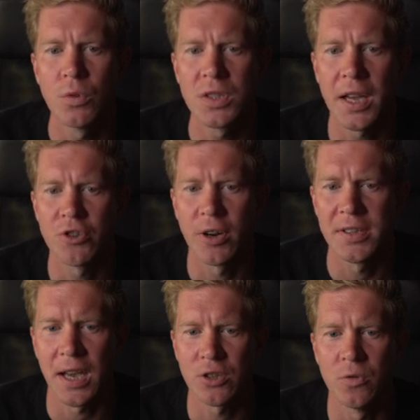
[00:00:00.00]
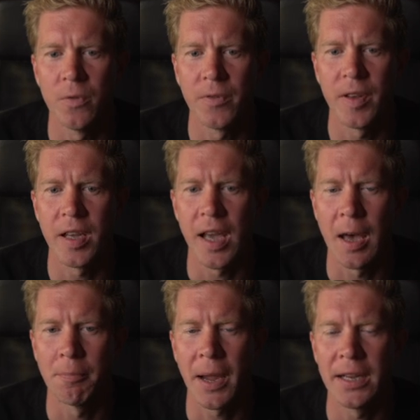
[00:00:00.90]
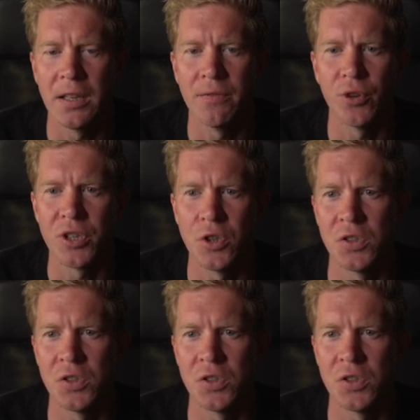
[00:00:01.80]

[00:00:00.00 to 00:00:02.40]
Set a transaction fee and pay the invoice